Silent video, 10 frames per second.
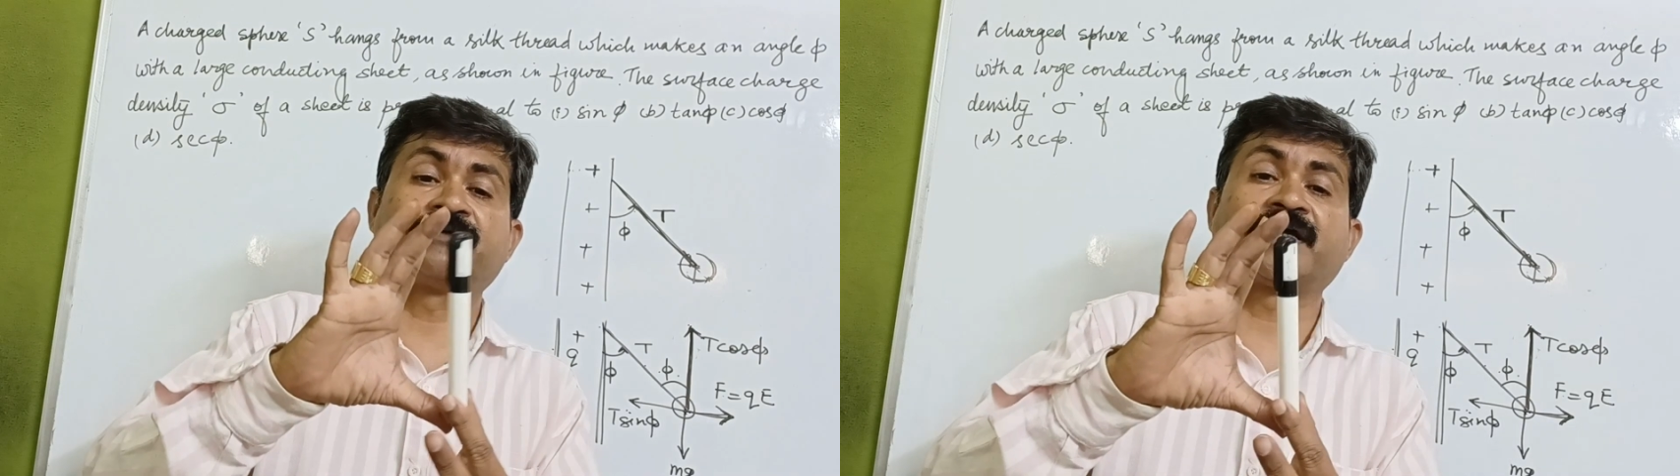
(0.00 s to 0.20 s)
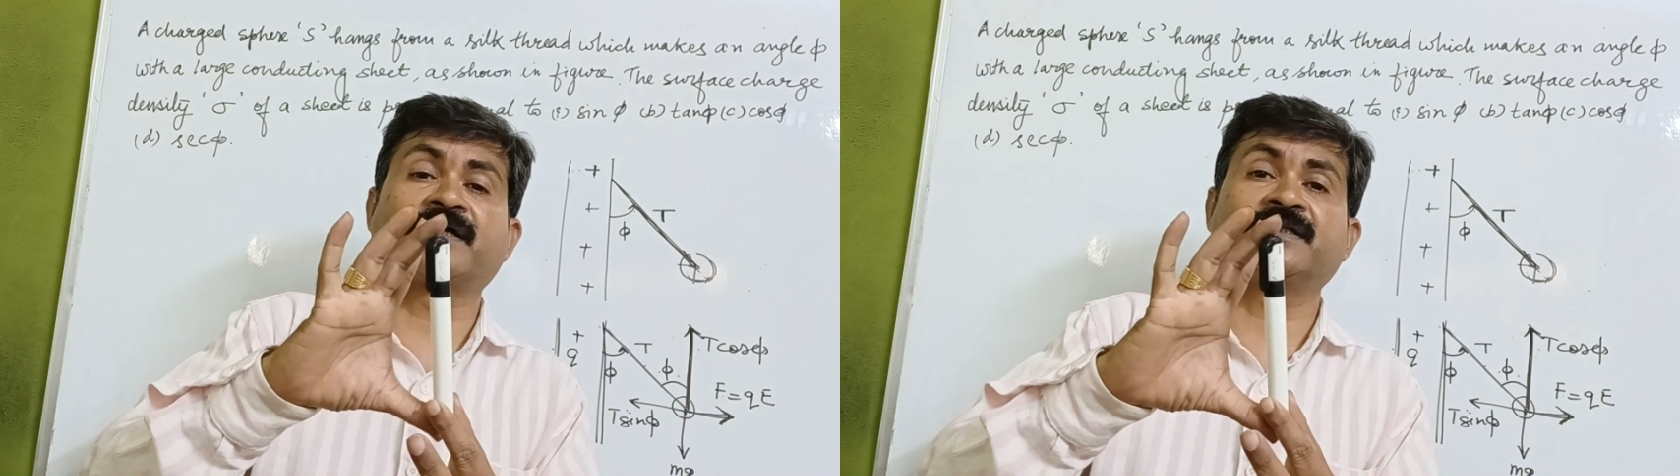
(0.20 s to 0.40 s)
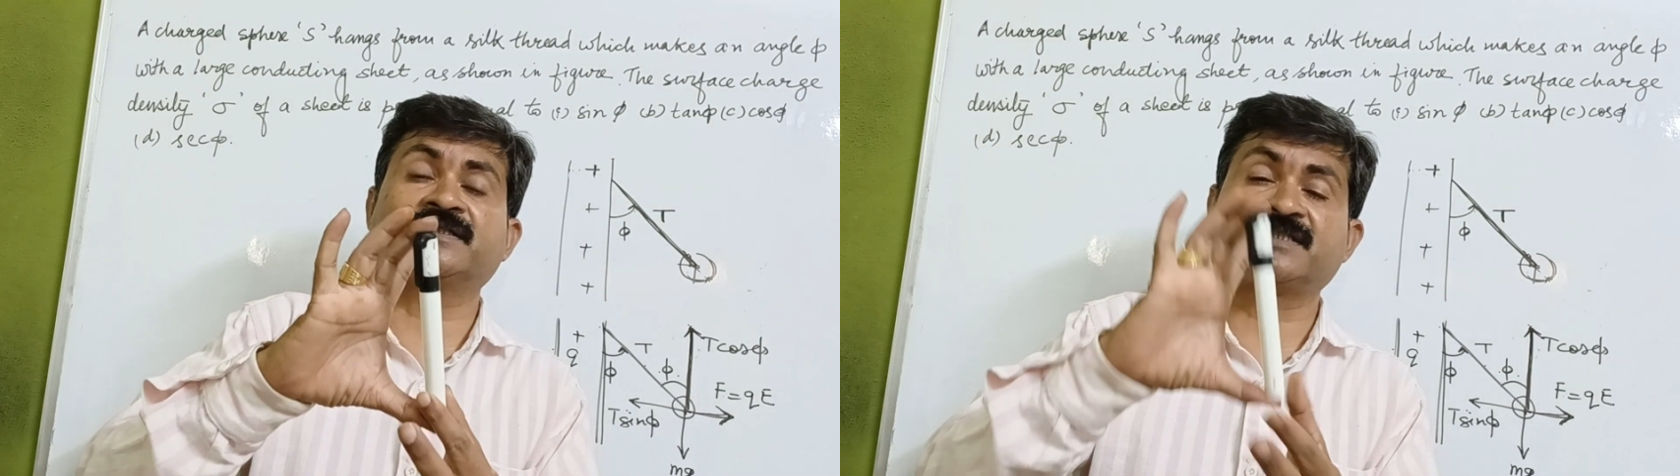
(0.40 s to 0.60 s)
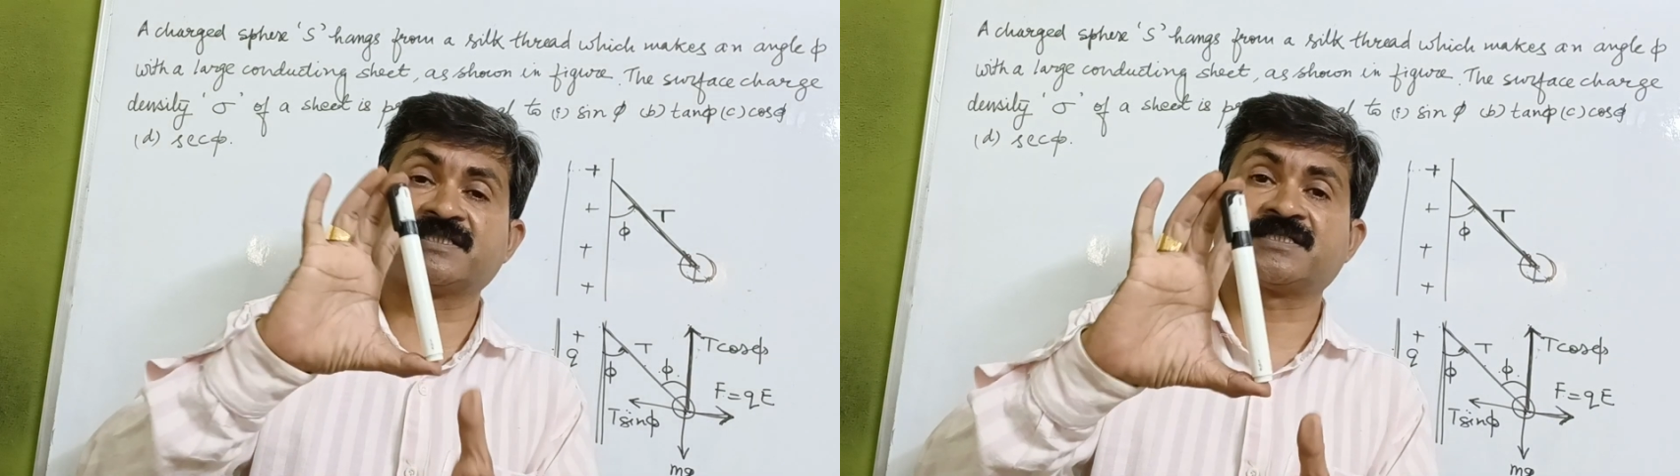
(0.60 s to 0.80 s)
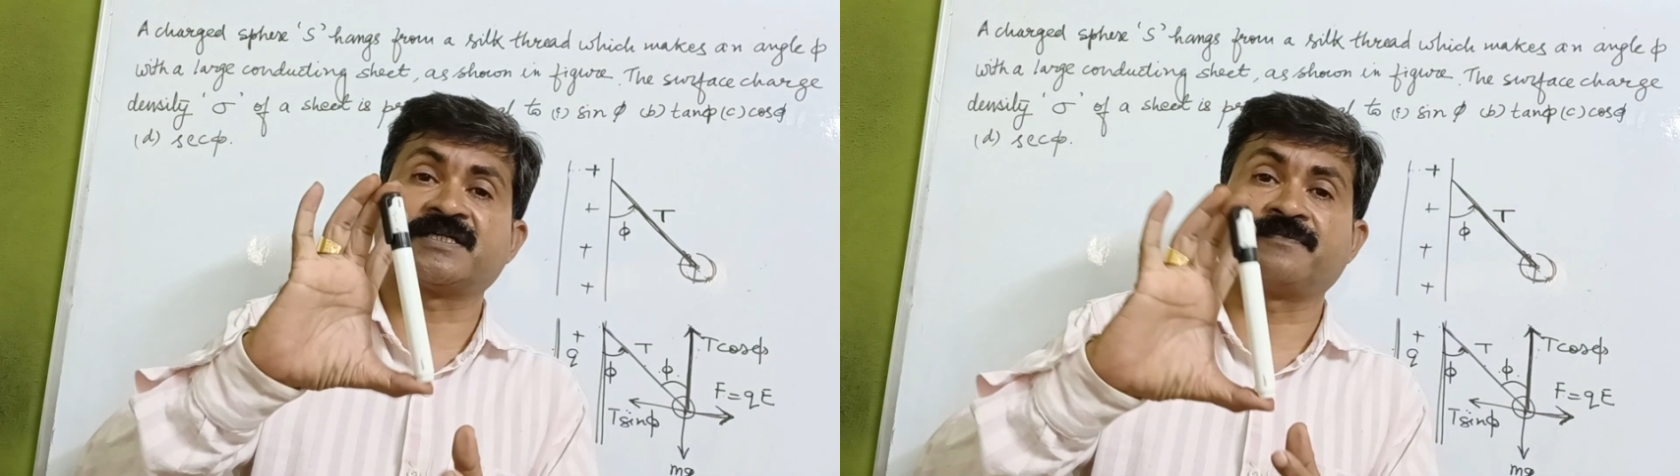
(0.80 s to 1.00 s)
taken
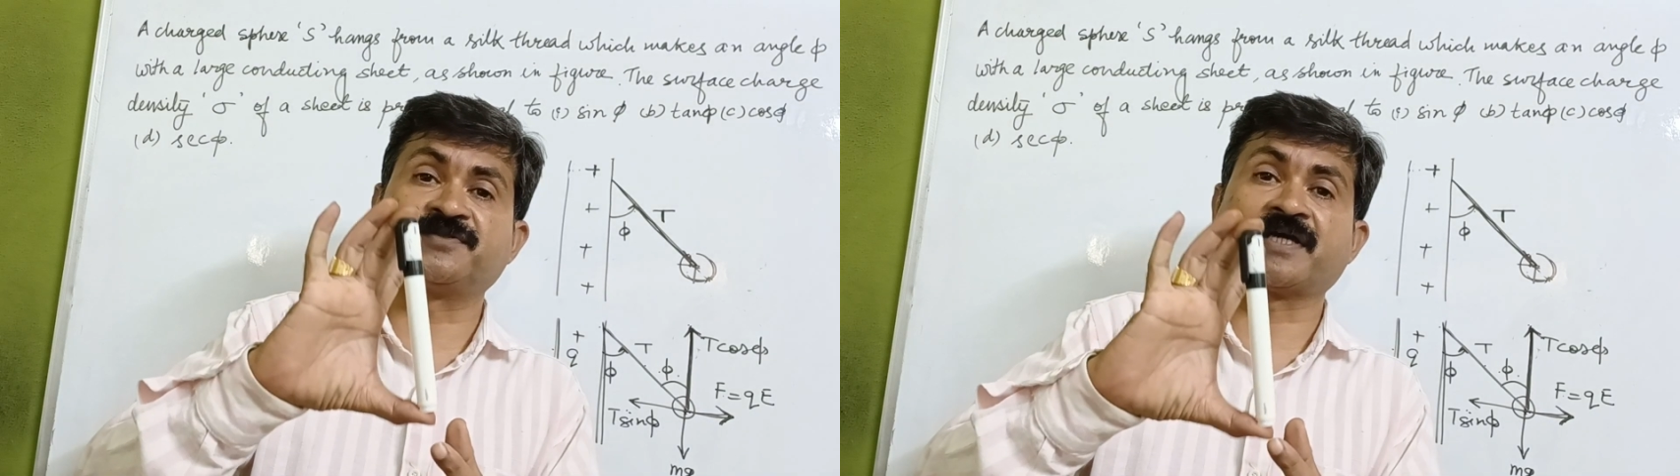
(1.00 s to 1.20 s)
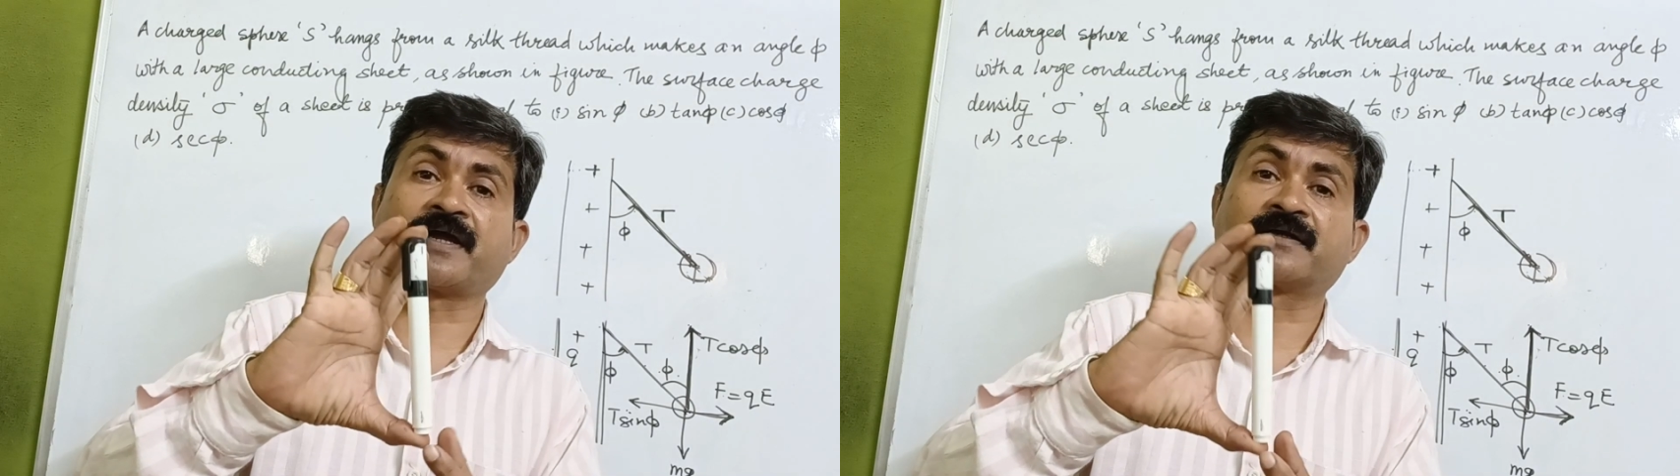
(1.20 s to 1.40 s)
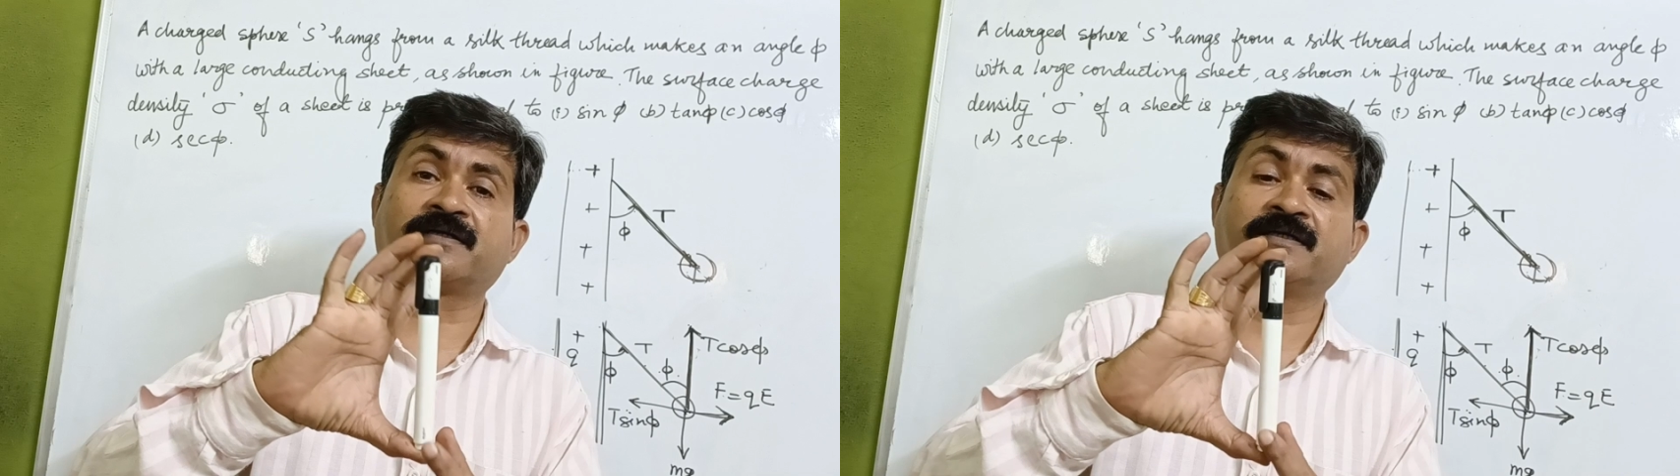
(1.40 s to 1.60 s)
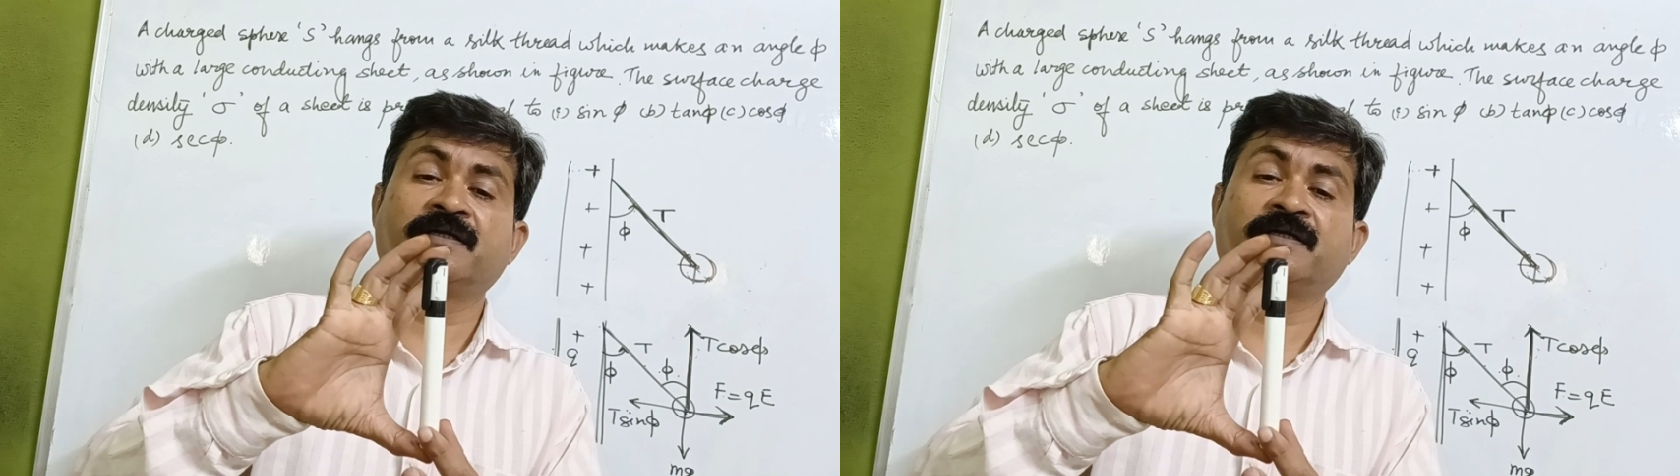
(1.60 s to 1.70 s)
this an object,